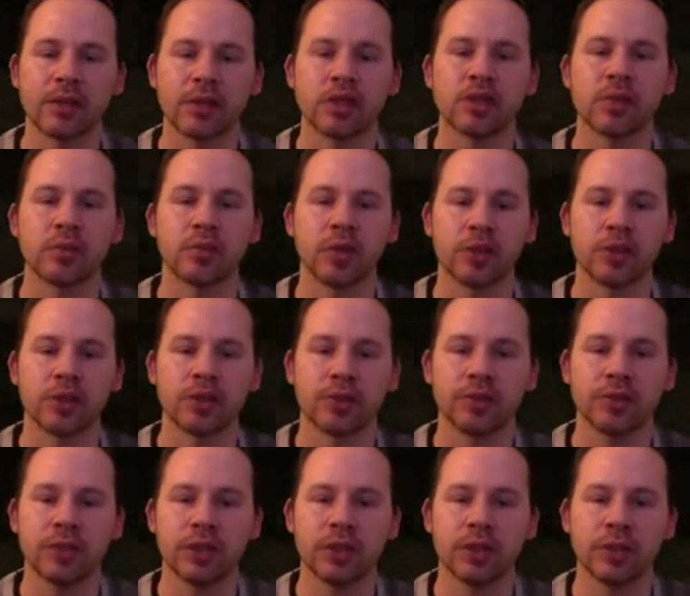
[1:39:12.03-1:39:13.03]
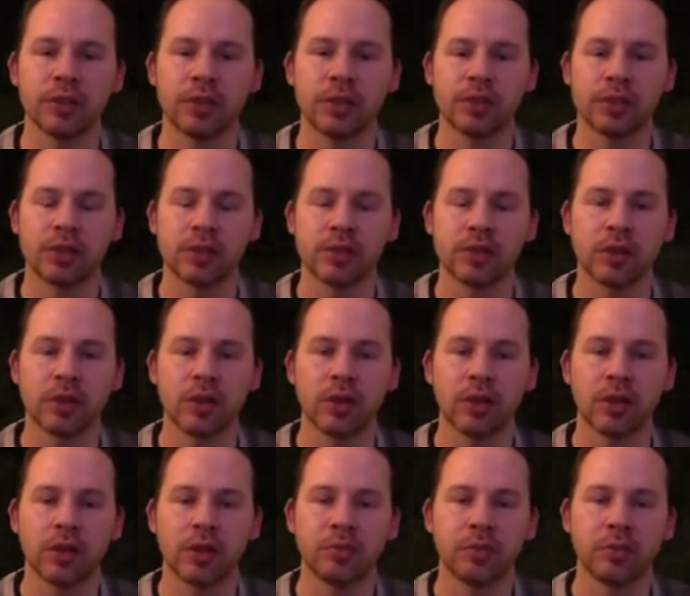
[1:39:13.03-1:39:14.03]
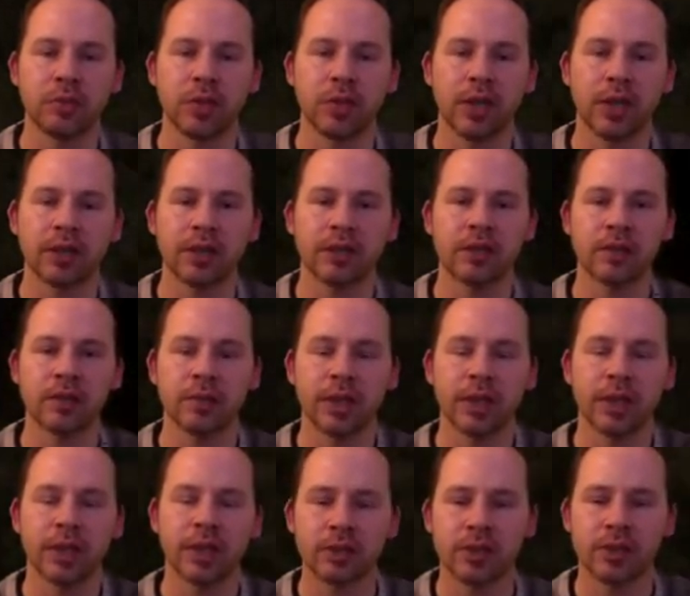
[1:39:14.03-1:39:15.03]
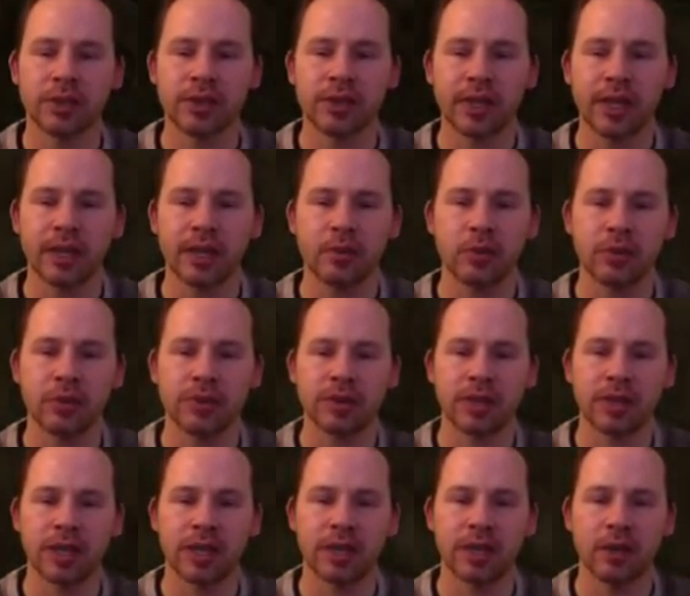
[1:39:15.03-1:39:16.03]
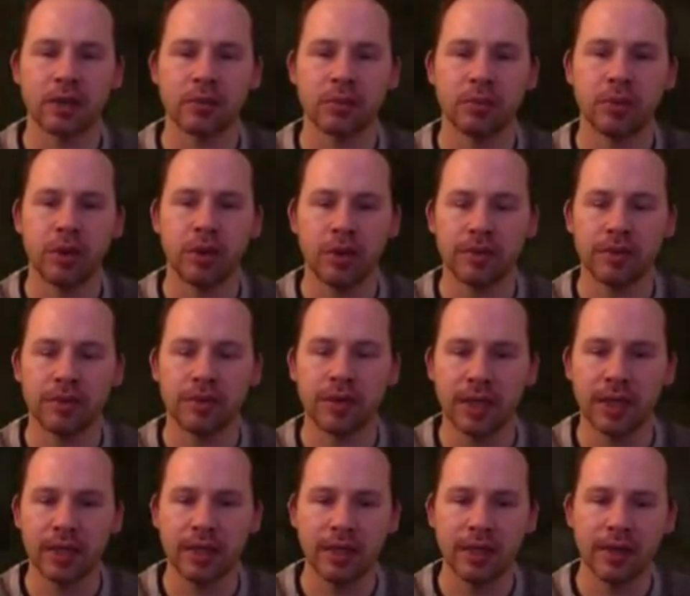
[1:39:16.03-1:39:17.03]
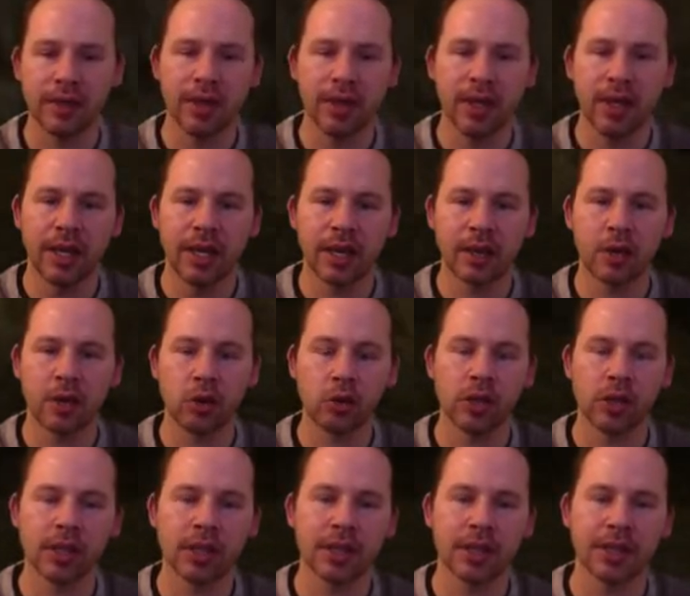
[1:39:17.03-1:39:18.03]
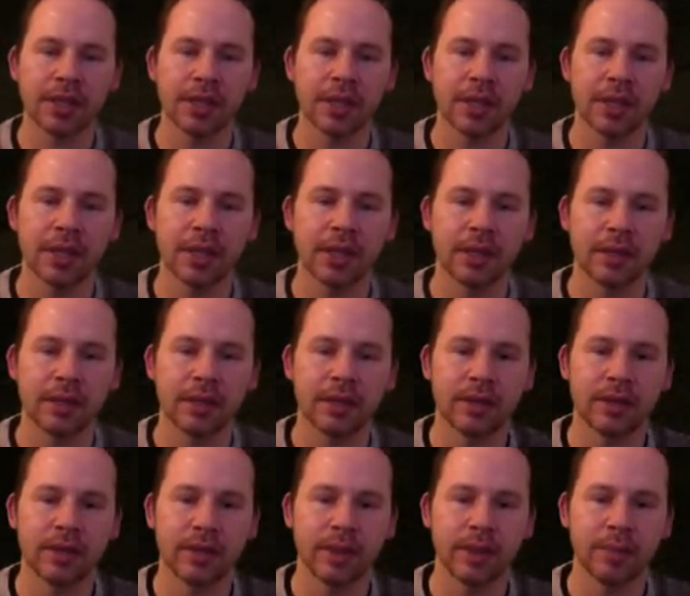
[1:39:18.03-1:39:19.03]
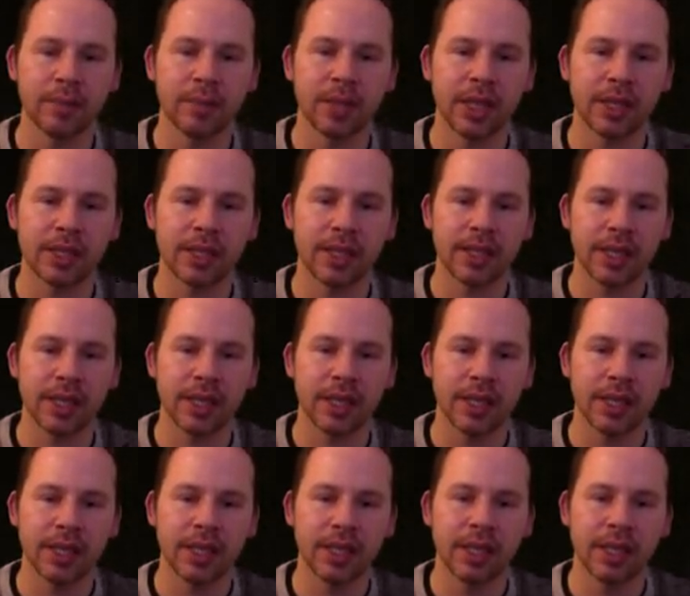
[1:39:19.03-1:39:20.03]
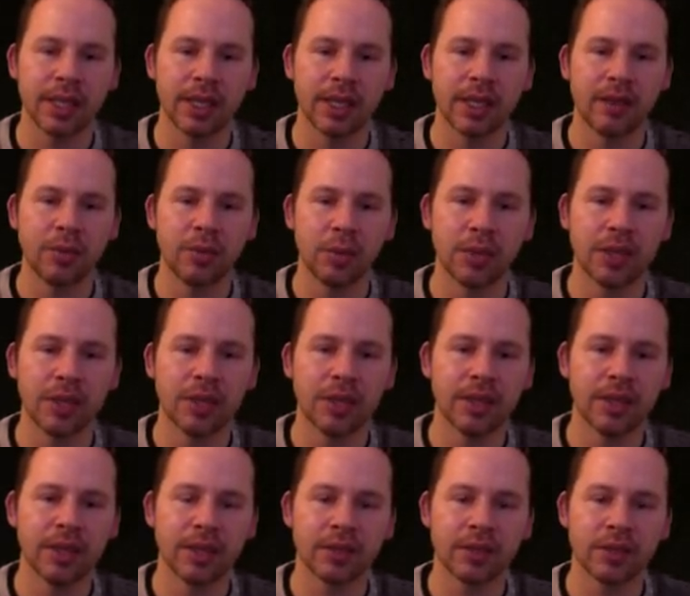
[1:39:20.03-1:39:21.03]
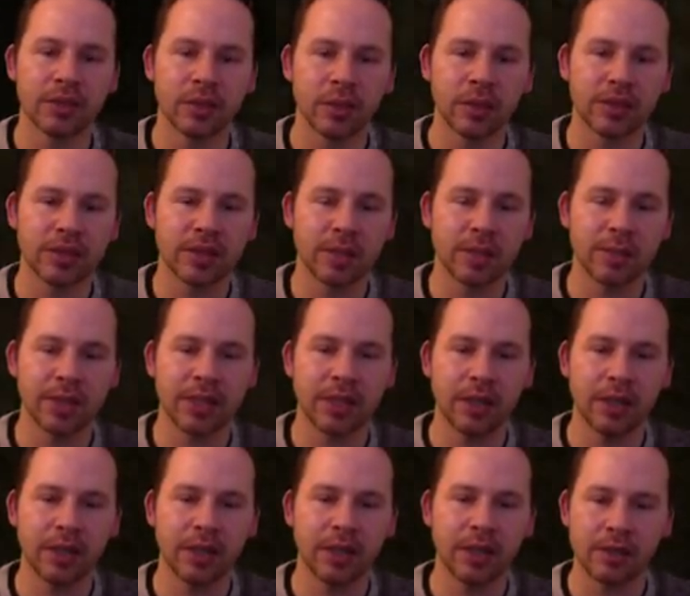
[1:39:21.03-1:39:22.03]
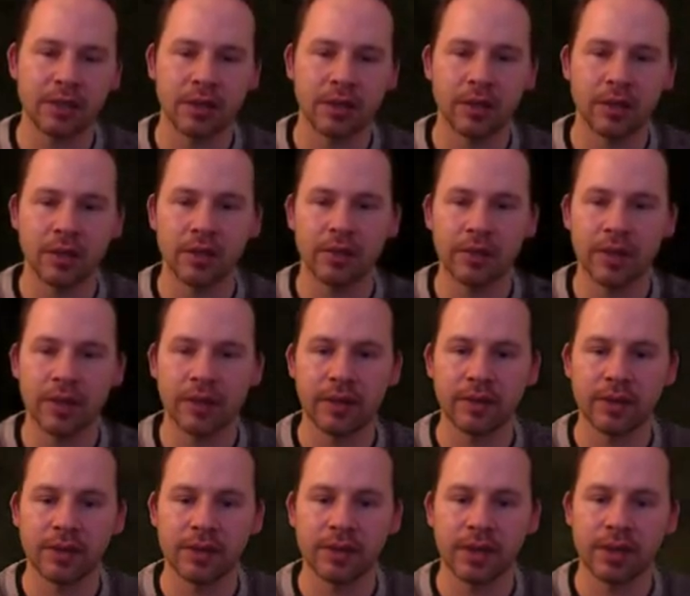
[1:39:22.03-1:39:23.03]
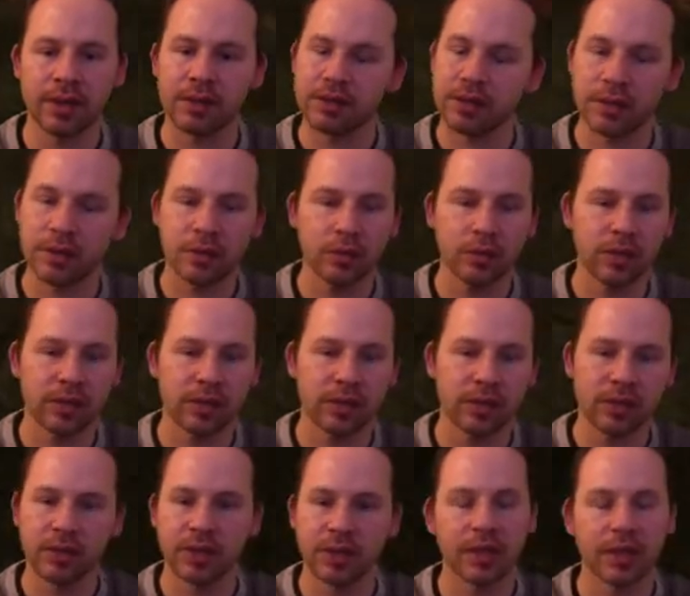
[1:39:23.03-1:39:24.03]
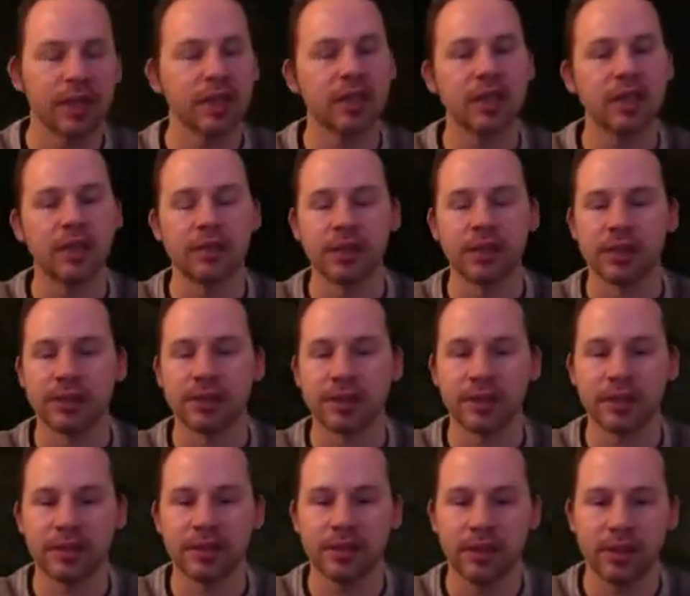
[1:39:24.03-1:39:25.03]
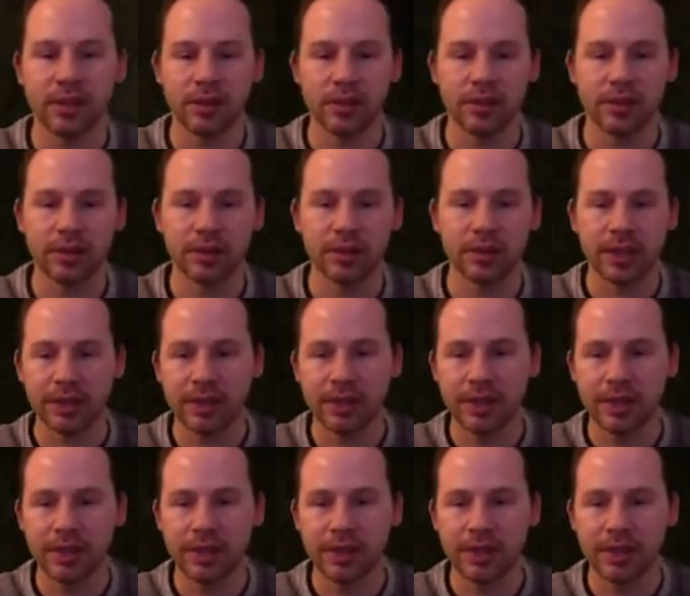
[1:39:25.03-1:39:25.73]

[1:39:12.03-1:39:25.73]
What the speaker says: just the brushes for it, because I took a lot of pride into making sure this gate was cut out perfectly, including that little nip down there where the skull is coming down, because a lot of level designers, including some of the IT level designers, did not do that.